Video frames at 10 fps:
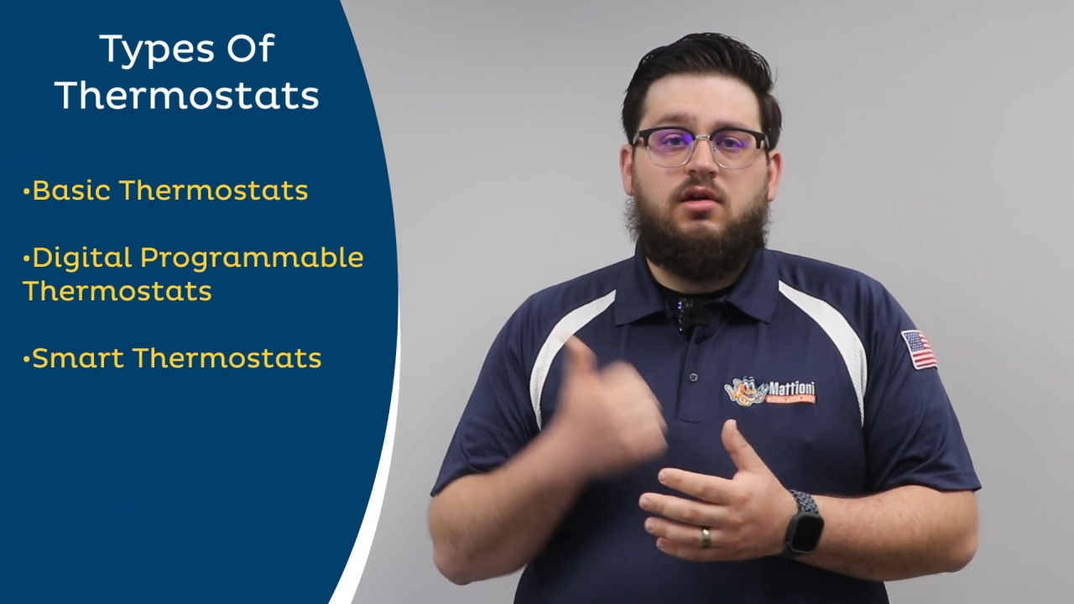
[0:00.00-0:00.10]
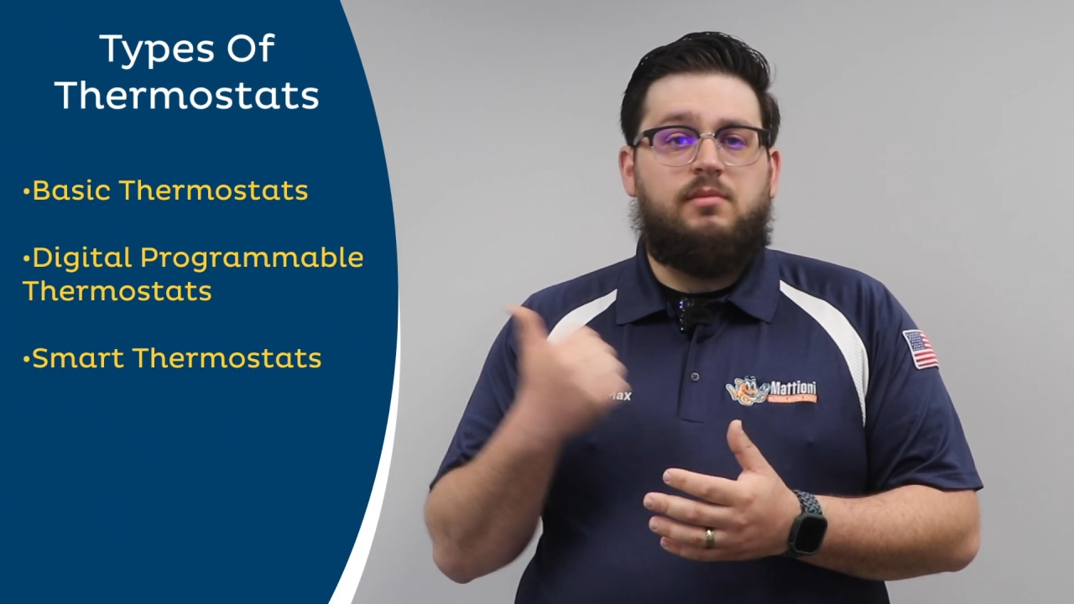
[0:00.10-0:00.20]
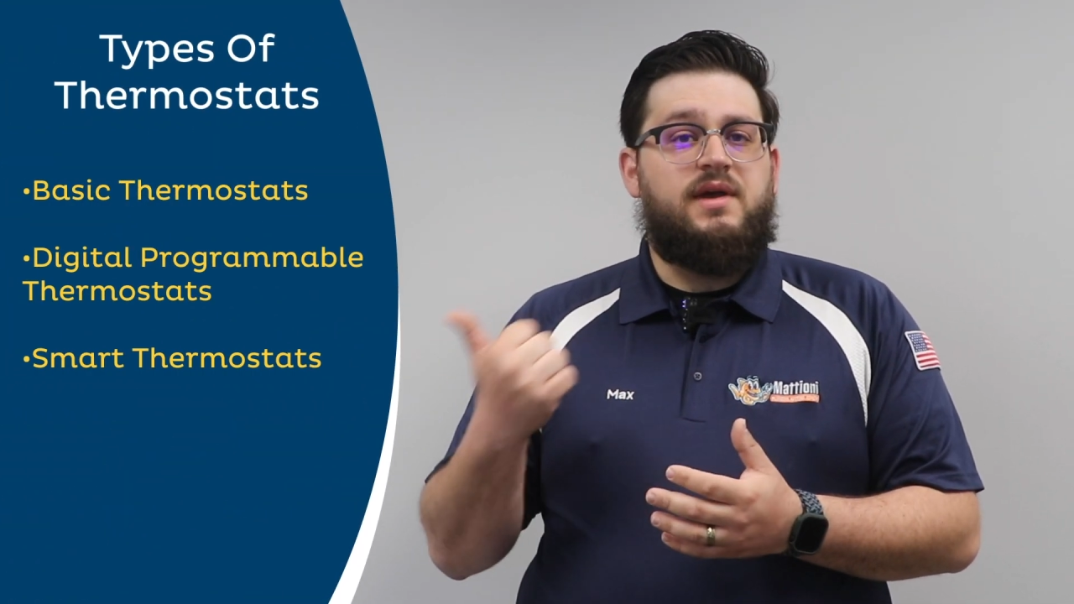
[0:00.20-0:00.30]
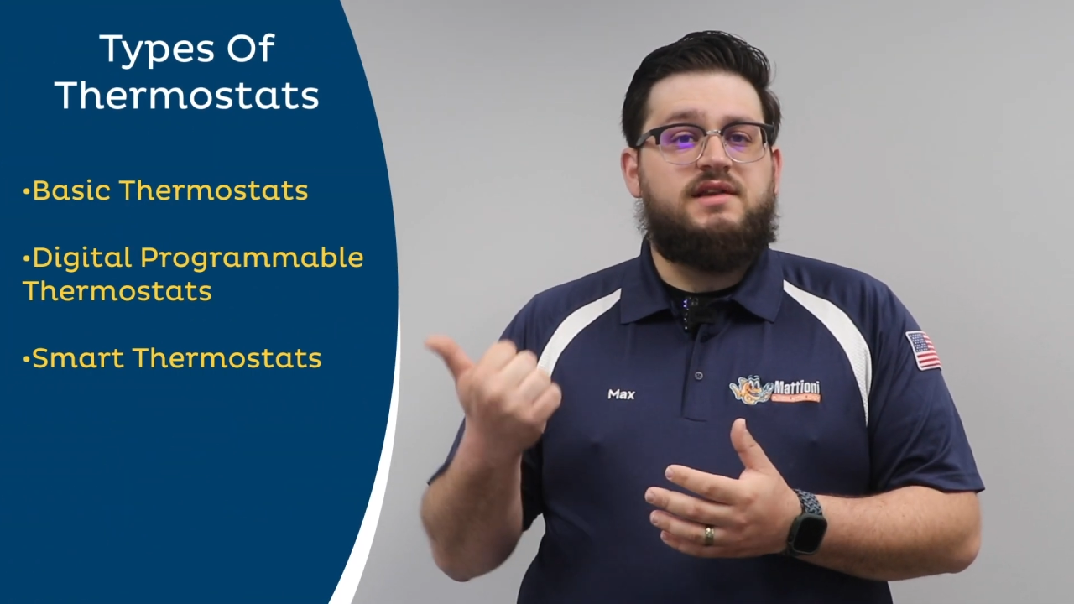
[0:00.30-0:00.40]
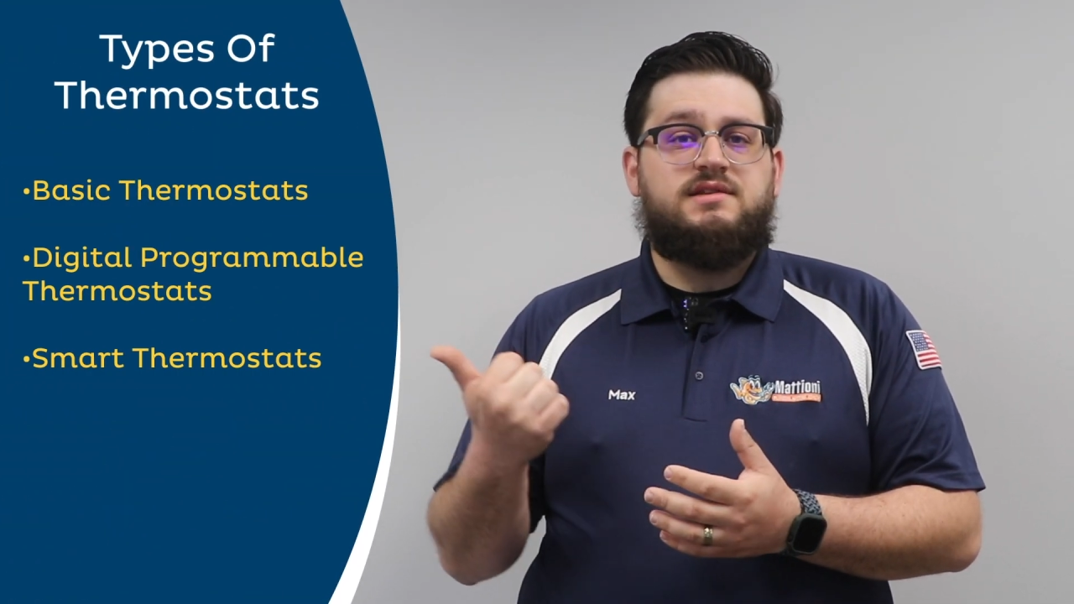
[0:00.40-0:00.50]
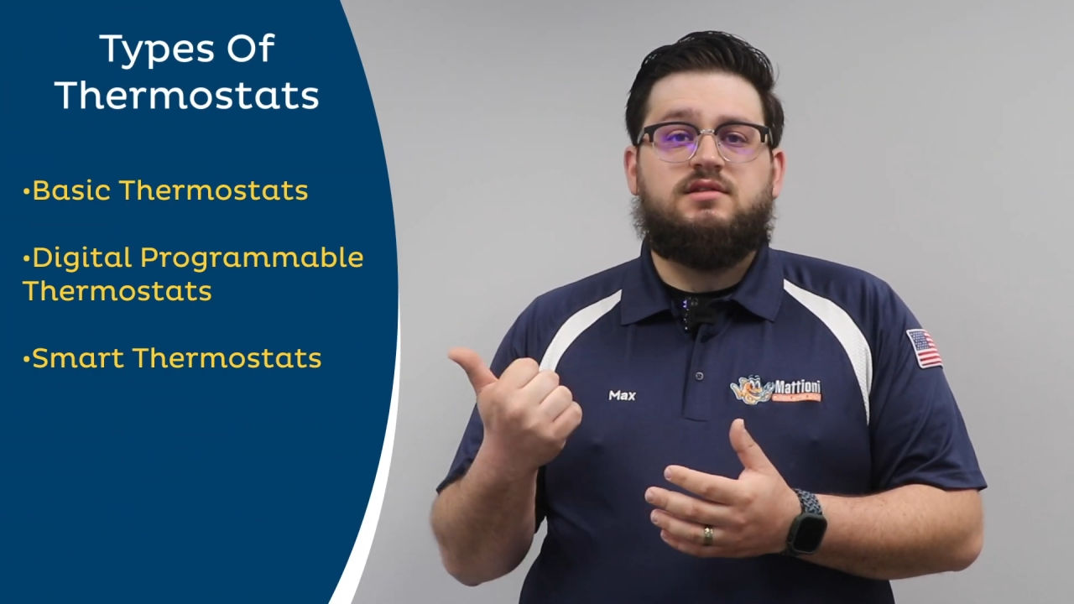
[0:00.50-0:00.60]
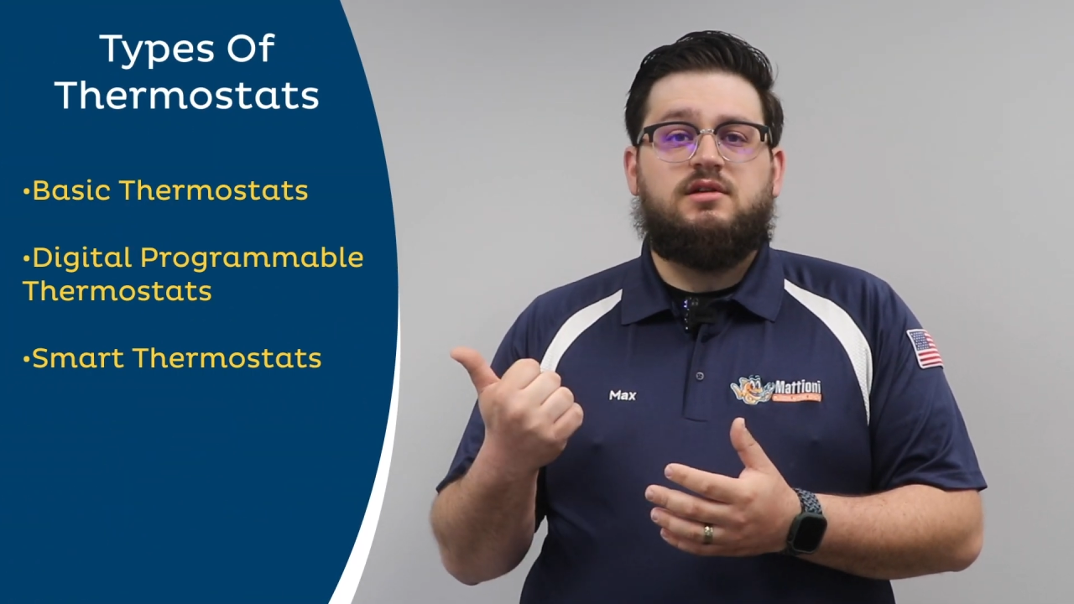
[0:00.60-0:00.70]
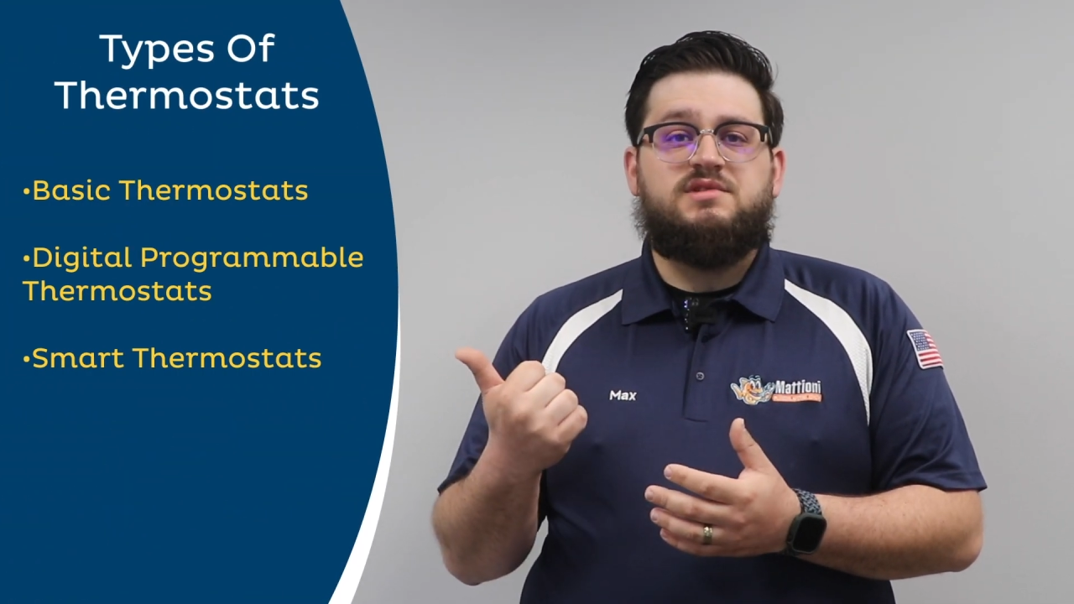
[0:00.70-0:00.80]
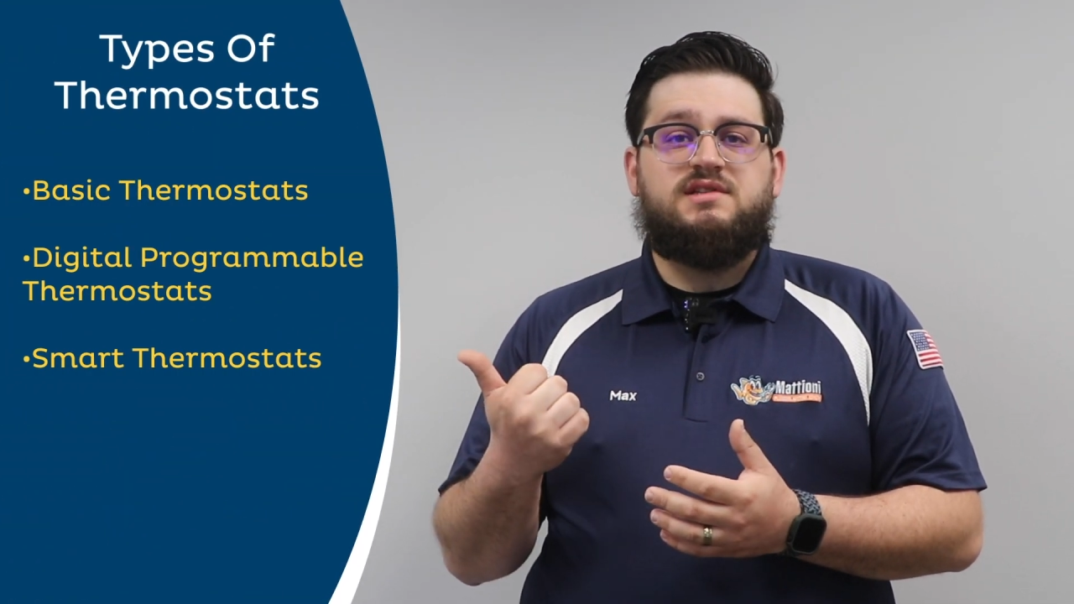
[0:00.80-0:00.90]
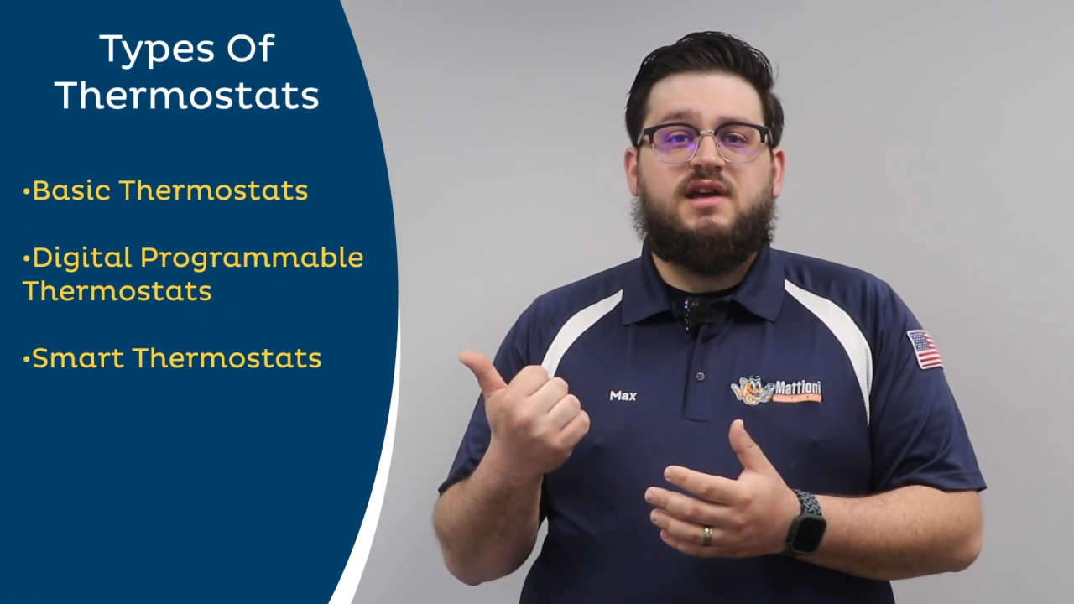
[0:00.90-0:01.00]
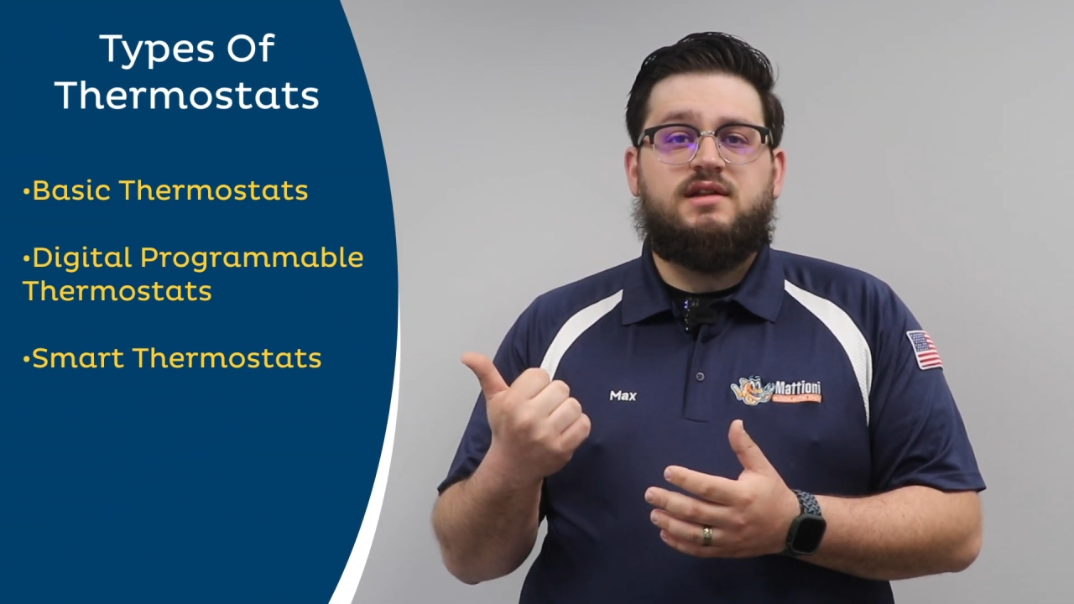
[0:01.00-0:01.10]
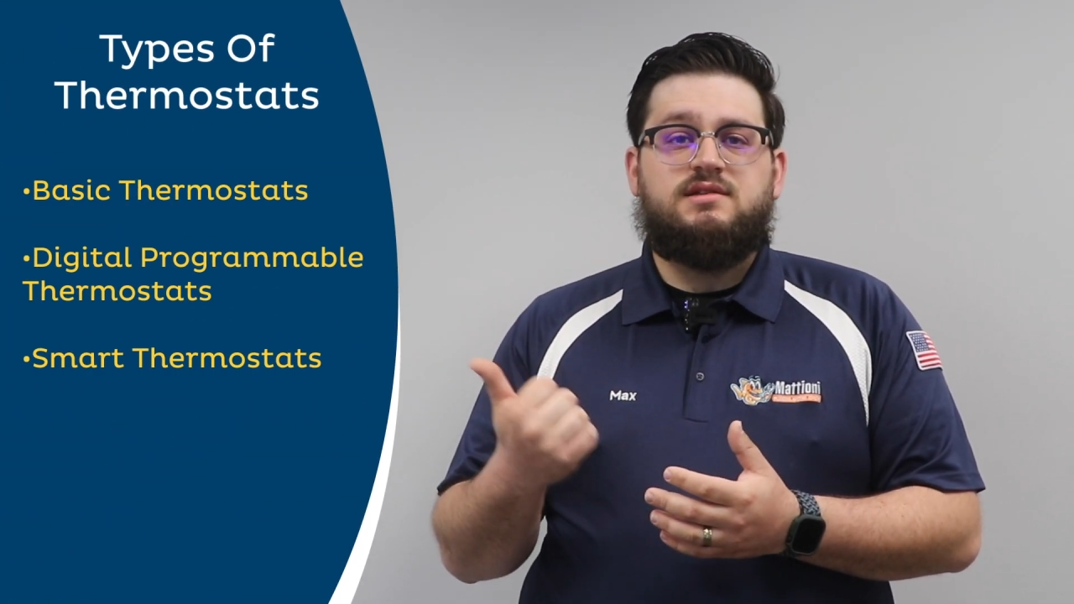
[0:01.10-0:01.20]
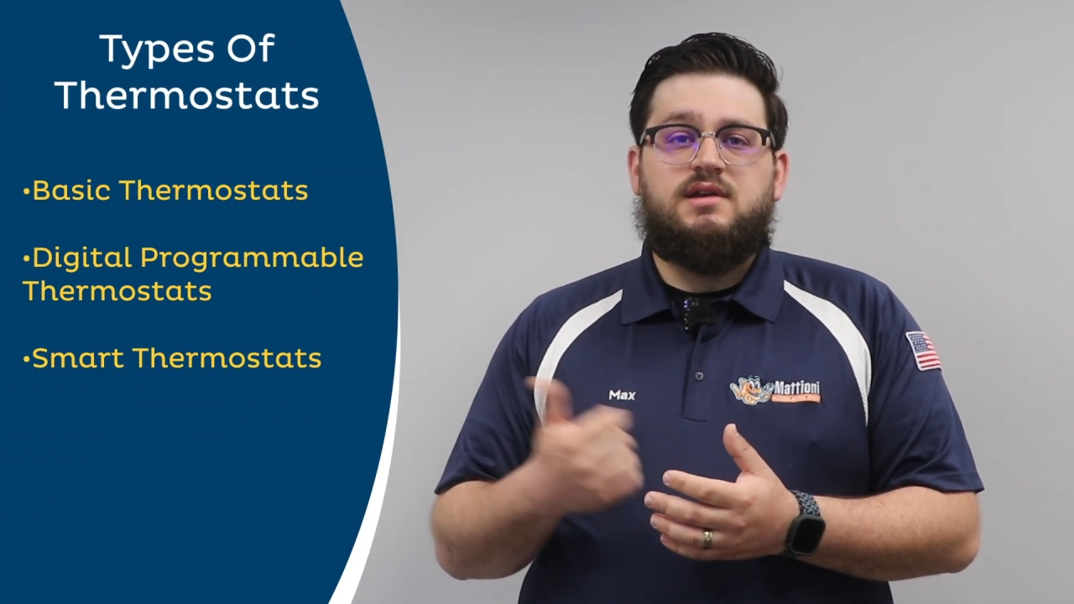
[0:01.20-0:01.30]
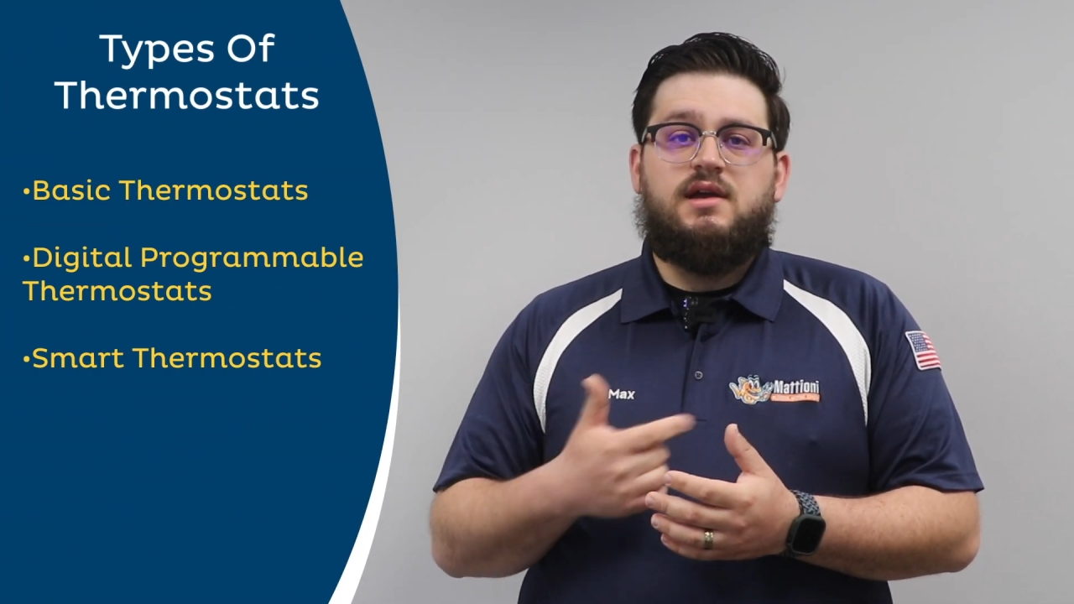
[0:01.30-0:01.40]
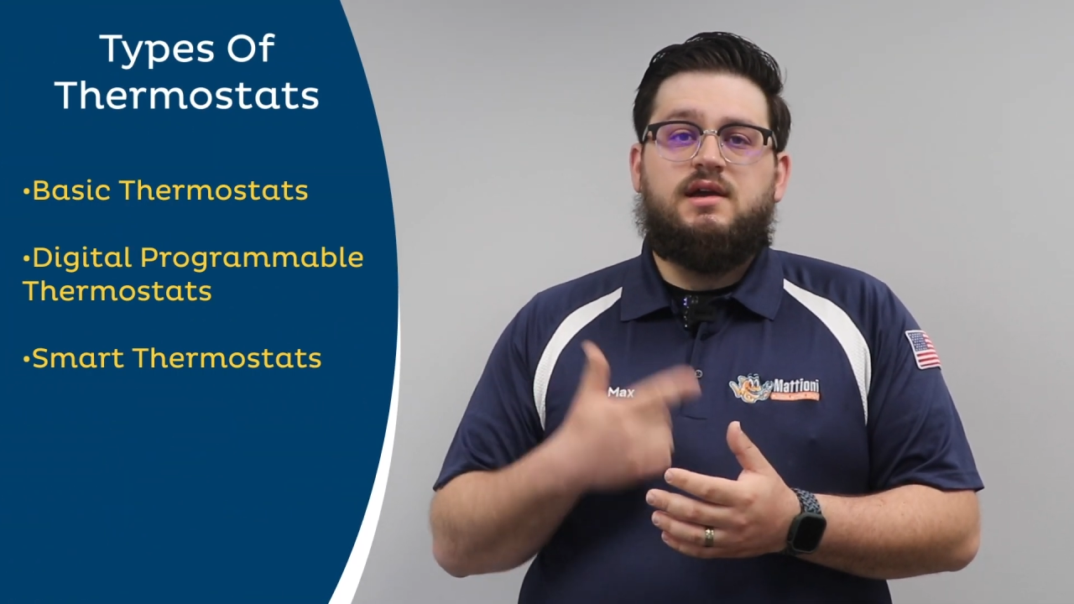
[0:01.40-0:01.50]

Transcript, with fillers: are basic thermostats,